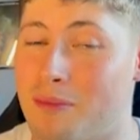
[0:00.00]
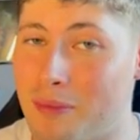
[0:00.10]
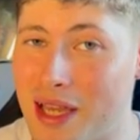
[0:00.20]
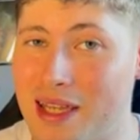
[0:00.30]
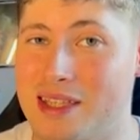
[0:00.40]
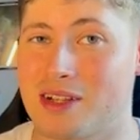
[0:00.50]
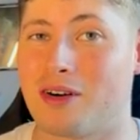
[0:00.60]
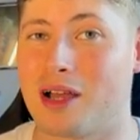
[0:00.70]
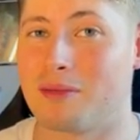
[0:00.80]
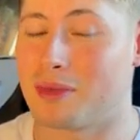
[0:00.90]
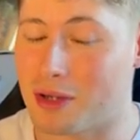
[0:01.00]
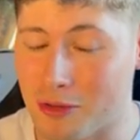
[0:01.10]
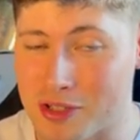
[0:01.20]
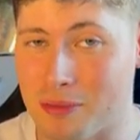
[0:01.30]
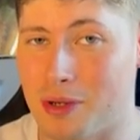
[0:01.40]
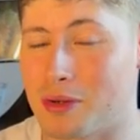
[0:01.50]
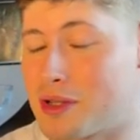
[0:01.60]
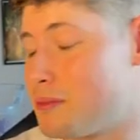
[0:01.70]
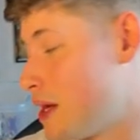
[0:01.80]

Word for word: mainly time, obviously building and